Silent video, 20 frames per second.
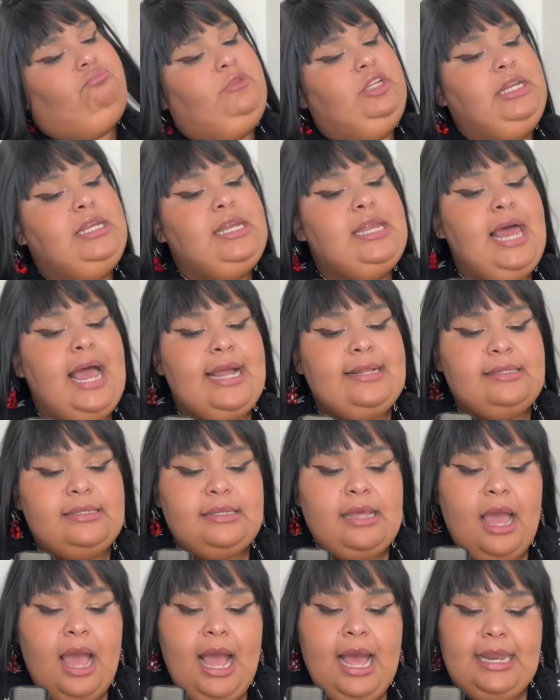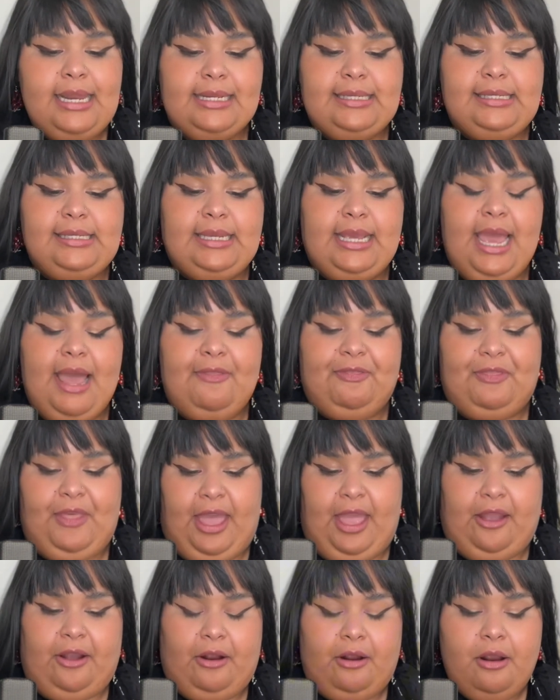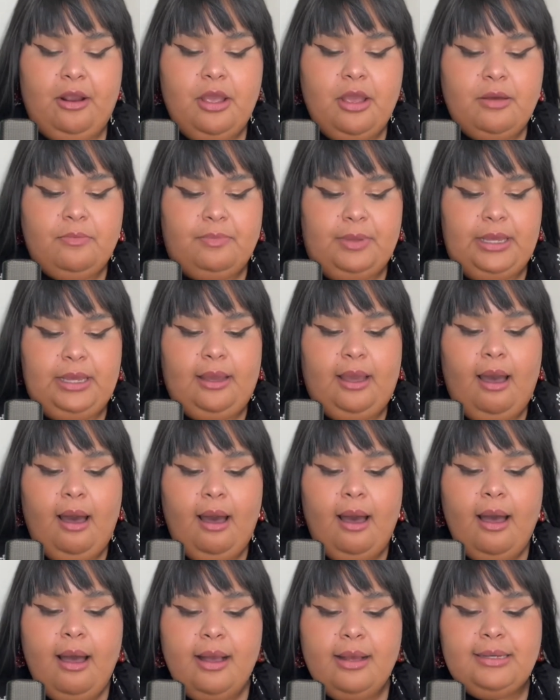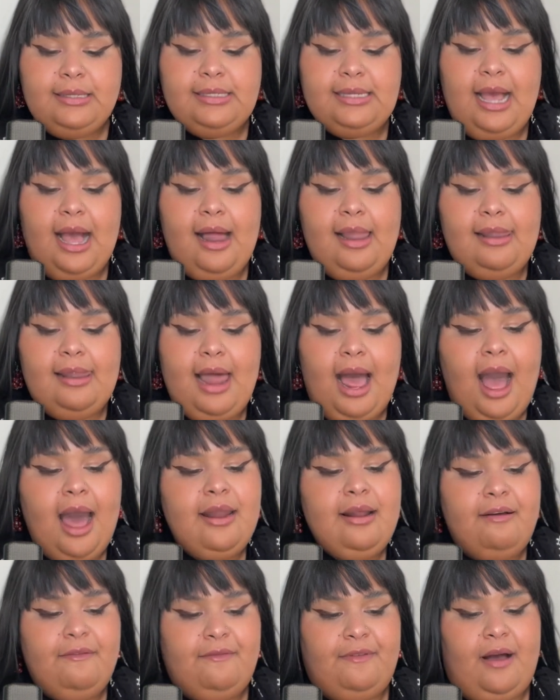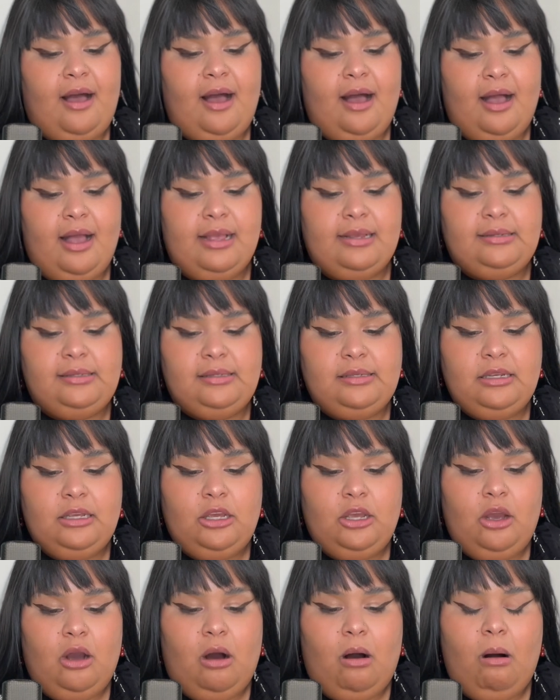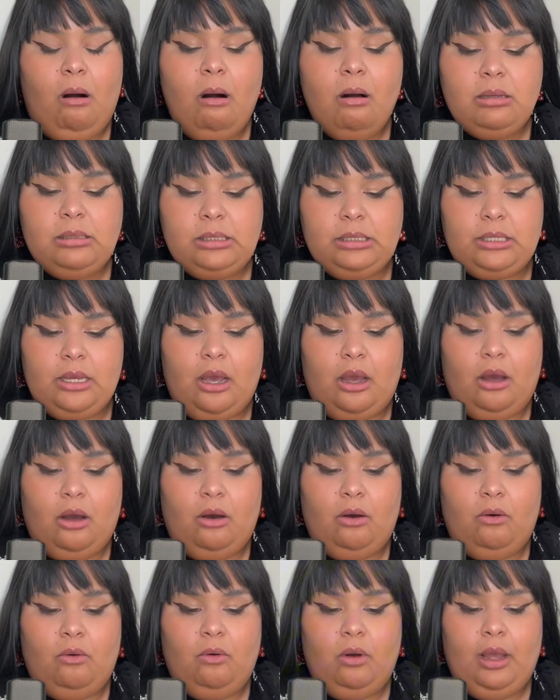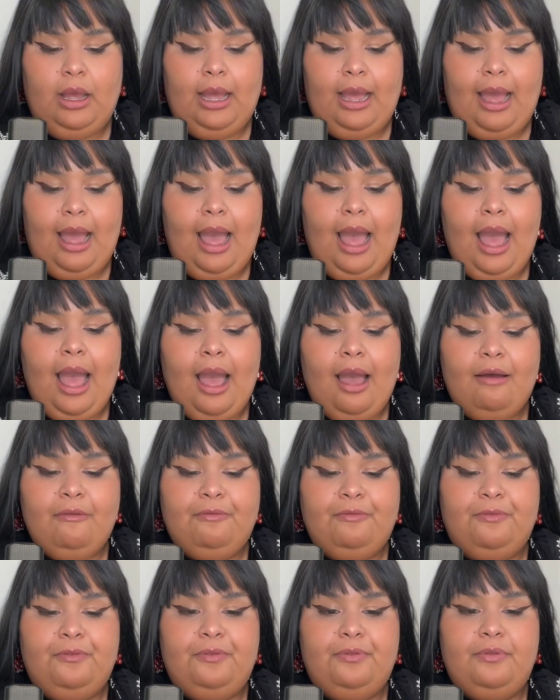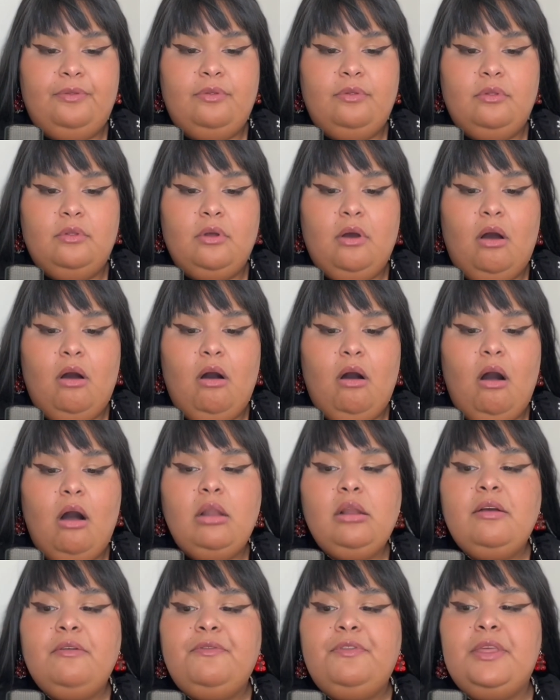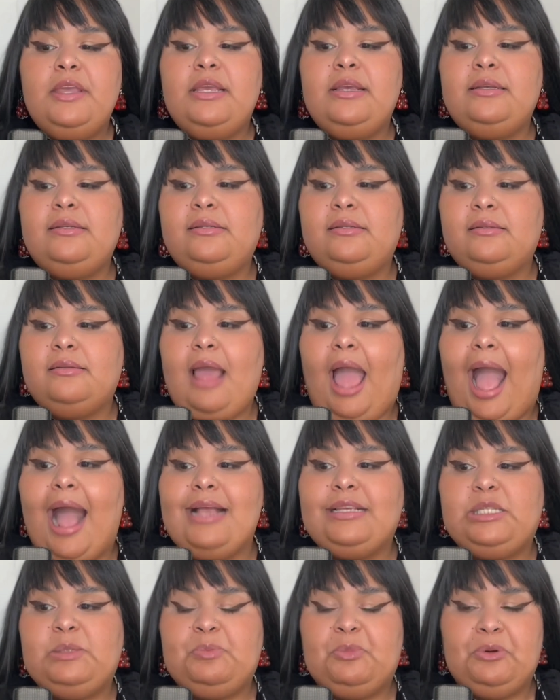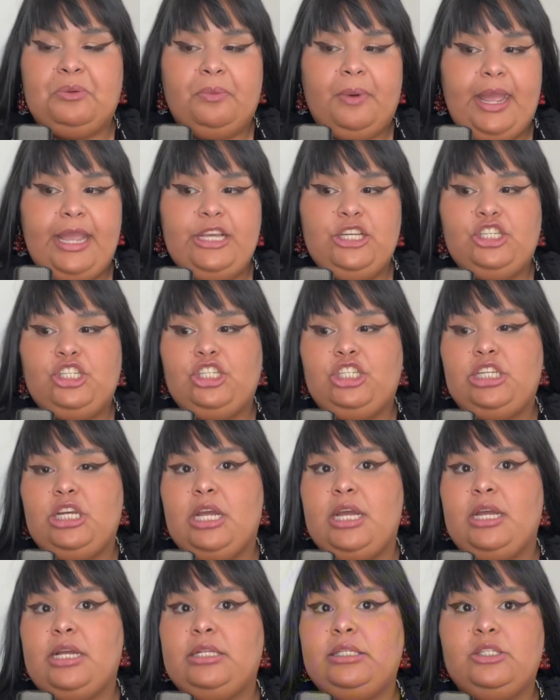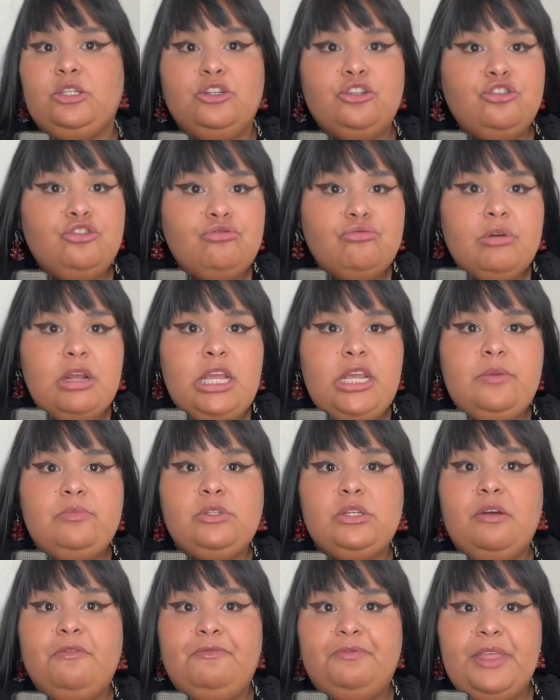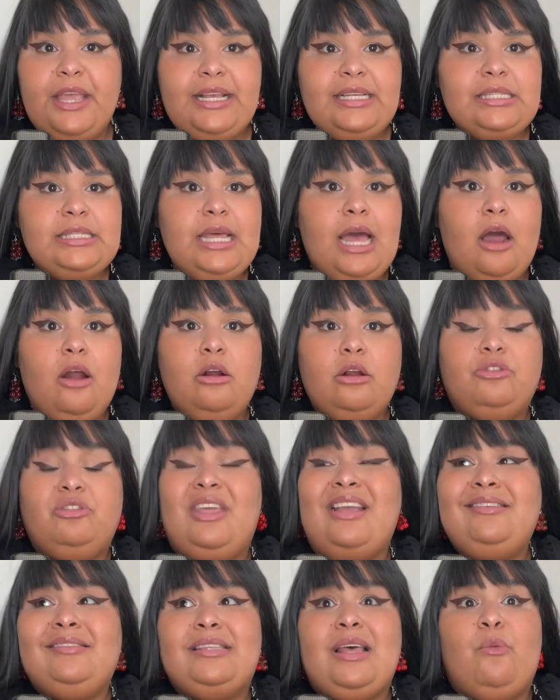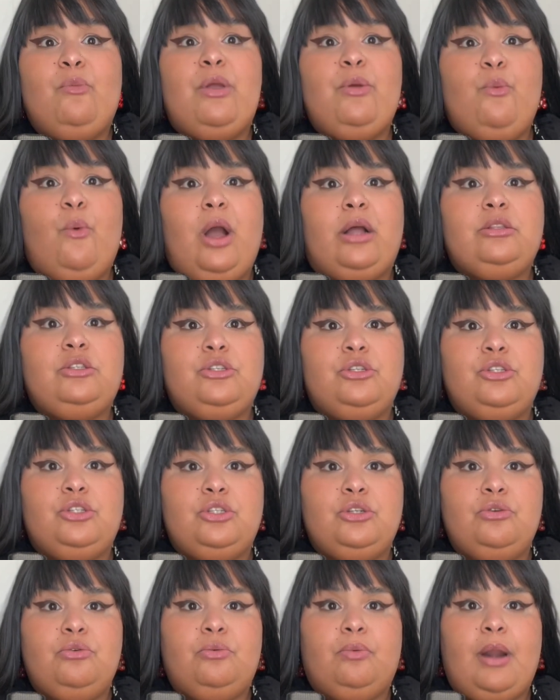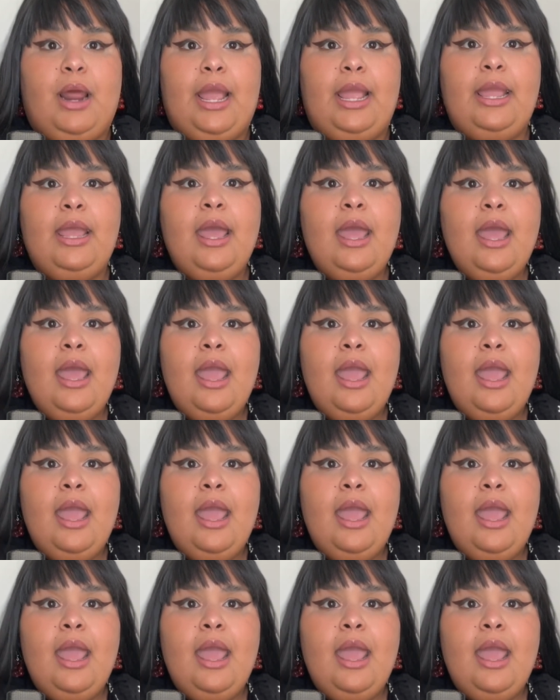Let's get there, because a lot of us also have all of these aspirations or dreams of things that we want to do, right?